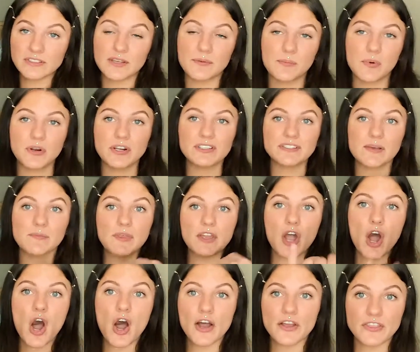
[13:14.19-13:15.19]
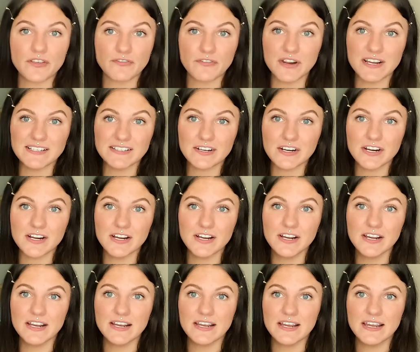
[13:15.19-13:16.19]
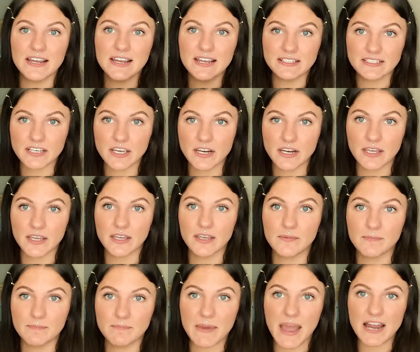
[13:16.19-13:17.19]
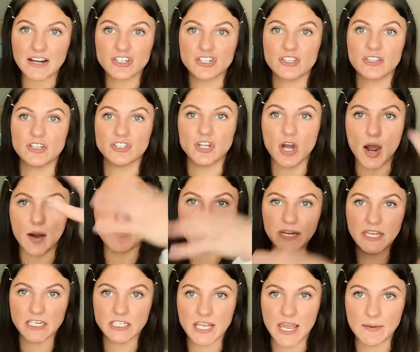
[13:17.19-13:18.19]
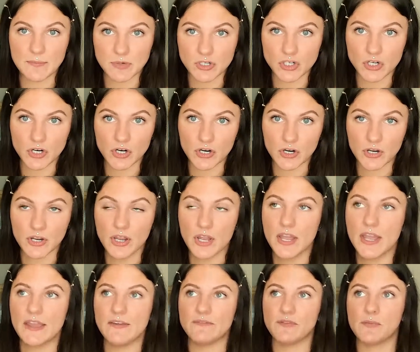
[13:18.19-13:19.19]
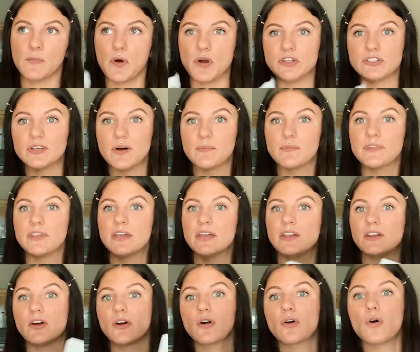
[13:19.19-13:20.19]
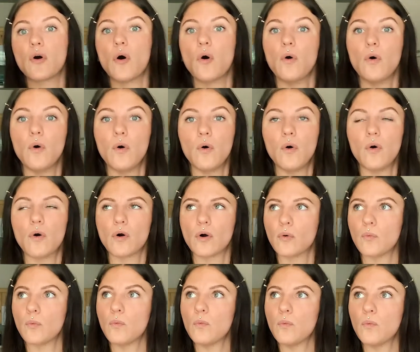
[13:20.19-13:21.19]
putting something hot in the freezer, it's gonna match the dominant temperature. If you put something cold